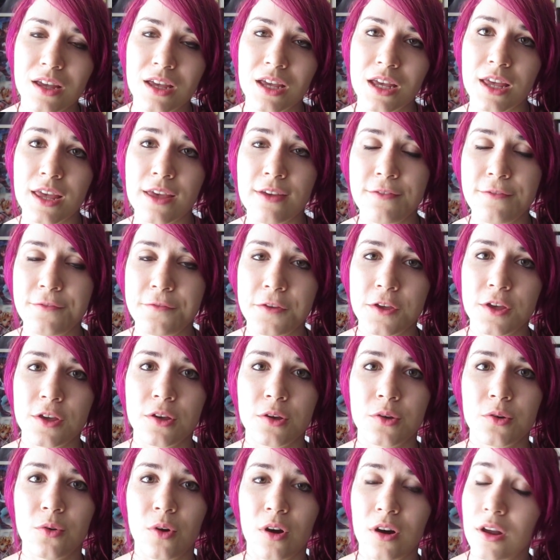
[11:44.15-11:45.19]
If
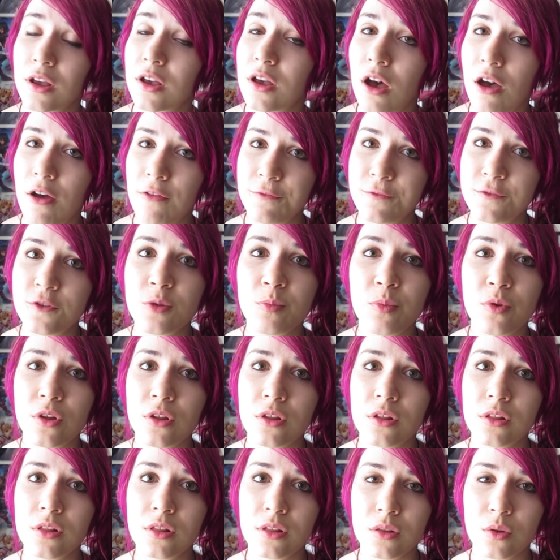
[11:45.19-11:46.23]
you aren't
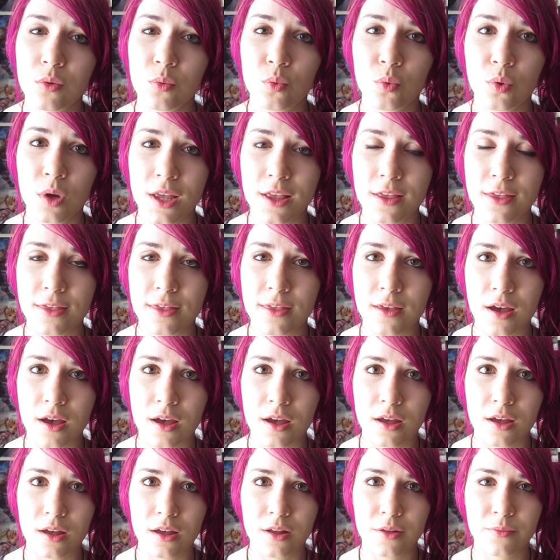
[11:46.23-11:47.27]
comfortable with
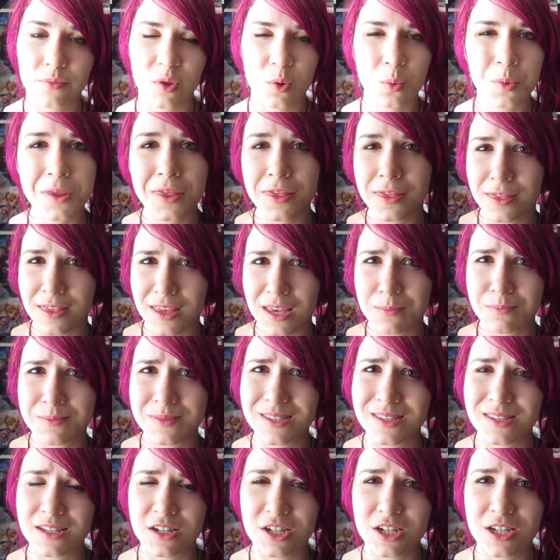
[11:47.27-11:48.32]
uh, with
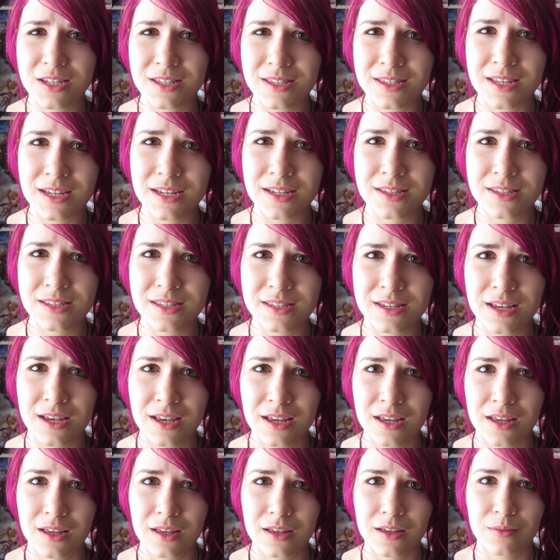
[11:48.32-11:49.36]
themes such as this,
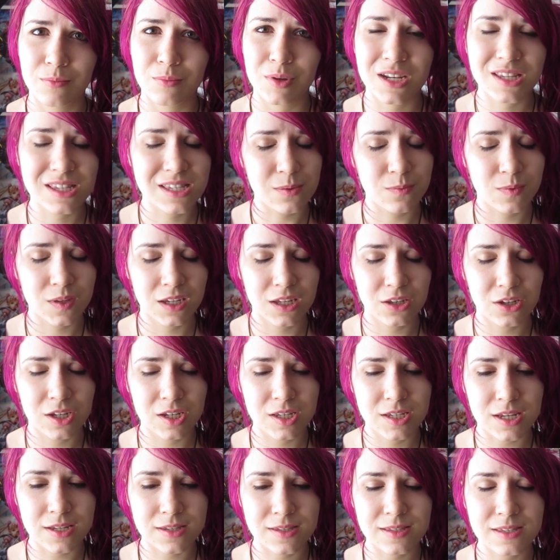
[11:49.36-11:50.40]
but it's something you
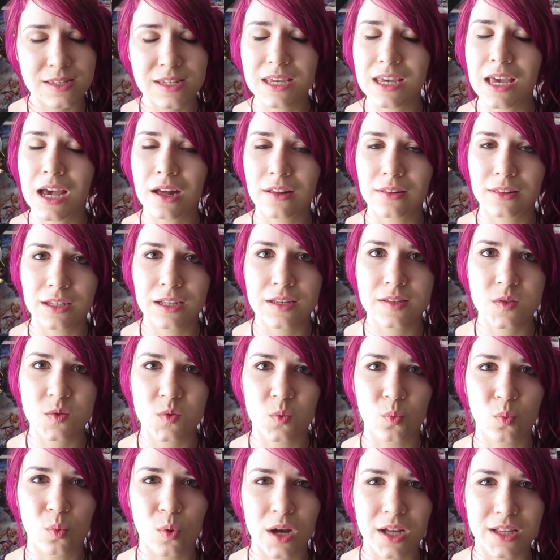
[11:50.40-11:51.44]
need to see at least
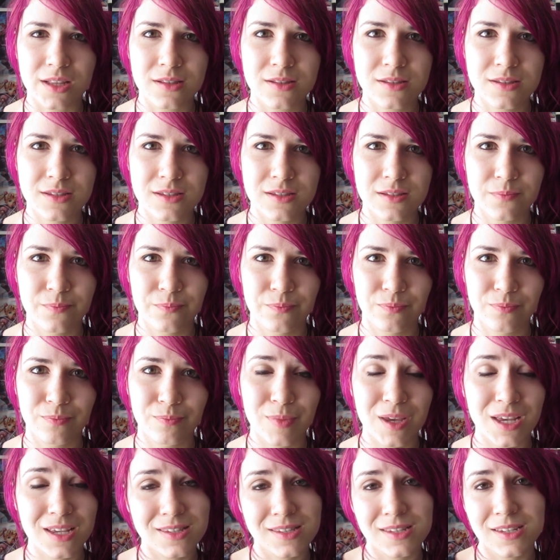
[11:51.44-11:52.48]
once
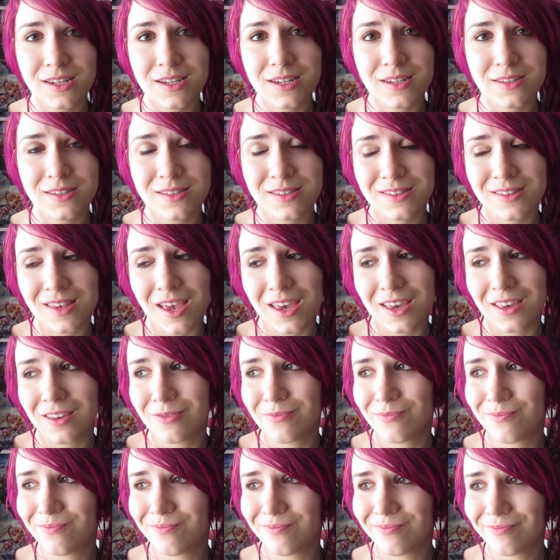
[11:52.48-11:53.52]
because it is like
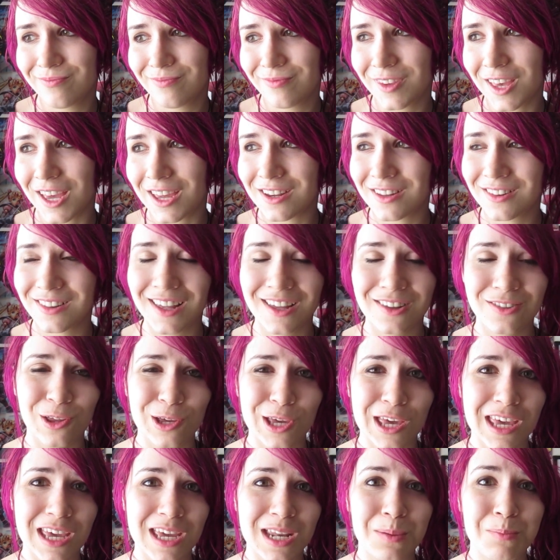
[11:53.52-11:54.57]
kind of like
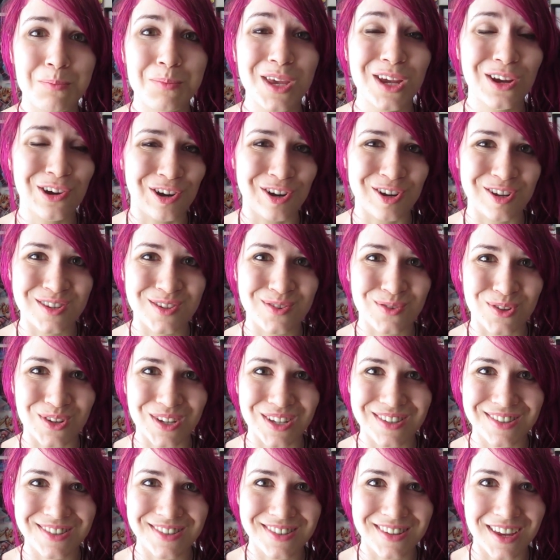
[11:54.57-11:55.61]
looking in a mirror to an
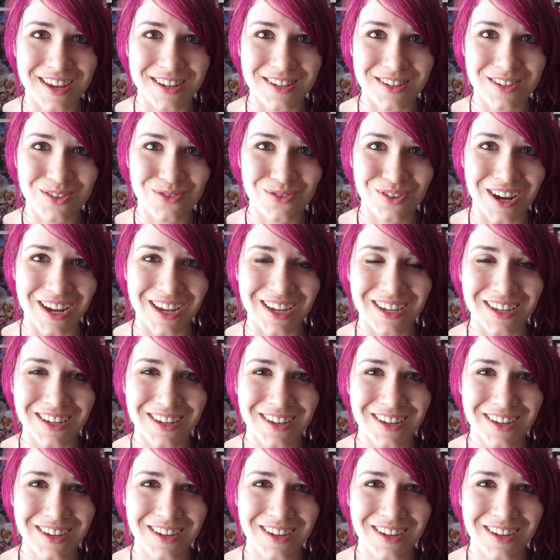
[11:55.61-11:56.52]
extent, right?